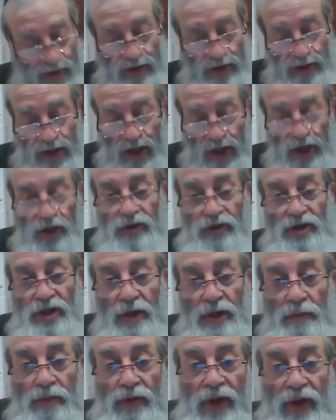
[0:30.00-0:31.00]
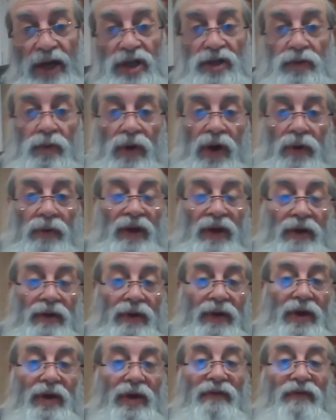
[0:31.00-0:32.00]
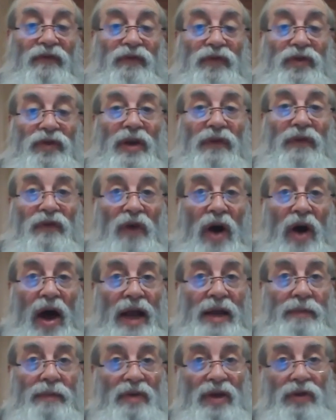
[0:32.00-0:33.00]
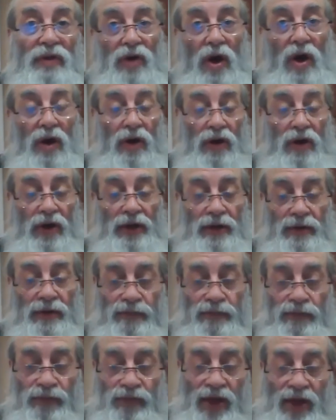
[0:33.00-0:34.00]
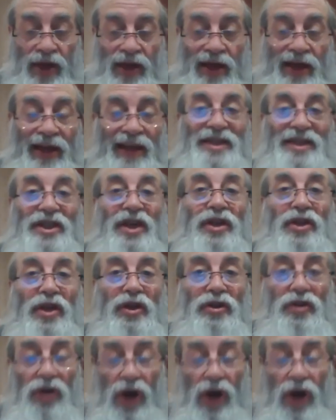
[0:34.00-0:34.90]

There's an interesting place where we can define Bitochoin. It's in the